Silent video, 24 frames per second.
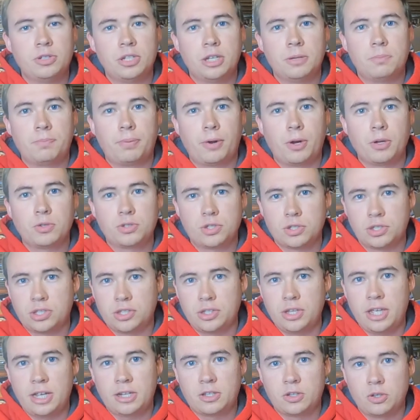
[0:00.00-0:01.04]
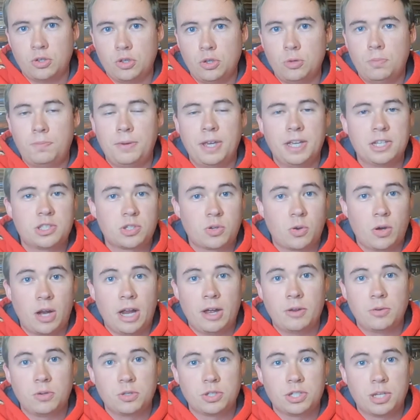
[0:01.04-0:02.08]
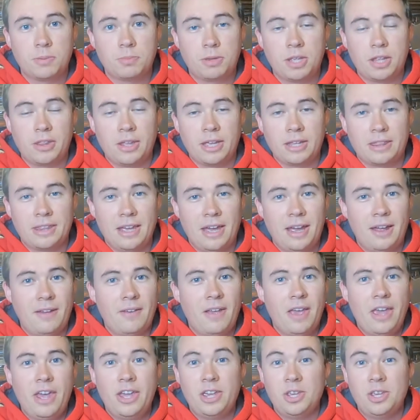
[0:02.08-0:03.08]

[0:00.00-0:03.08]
did parcel select or UPS ground or something like that,